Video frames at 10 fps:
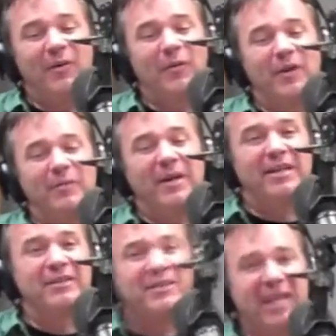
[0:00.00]
we're going to make
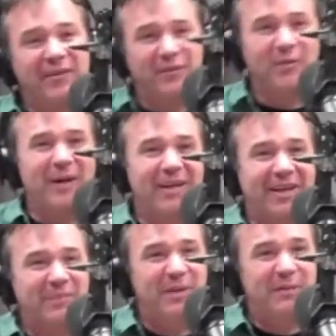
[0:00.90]
you safer by
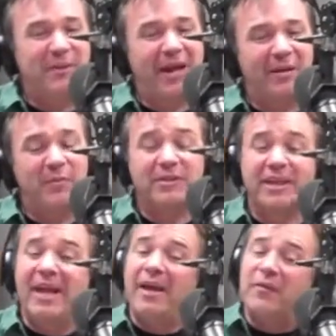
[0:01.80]
letting people out of prison.
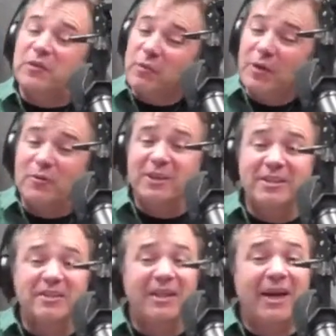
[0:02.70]
It's one of the
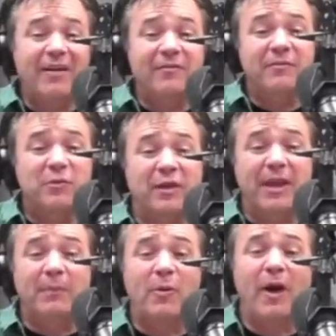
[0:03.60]
reasons that I've sort of
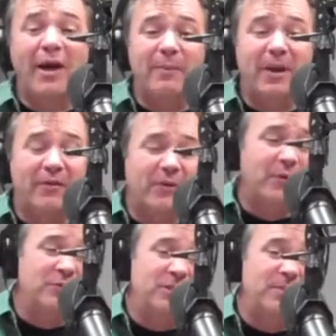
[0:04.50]
kept quiet about the
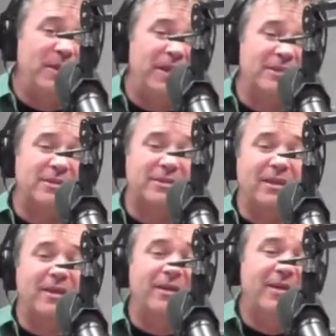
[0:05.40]
whole GPS
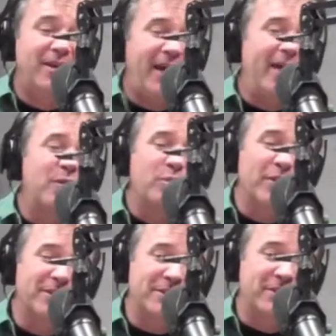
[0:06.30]
ankle
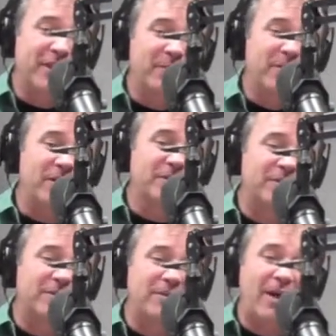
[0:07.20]
bracelet thing,
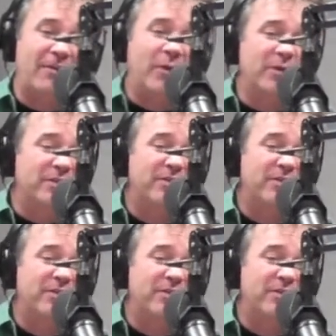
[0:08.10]
because I've always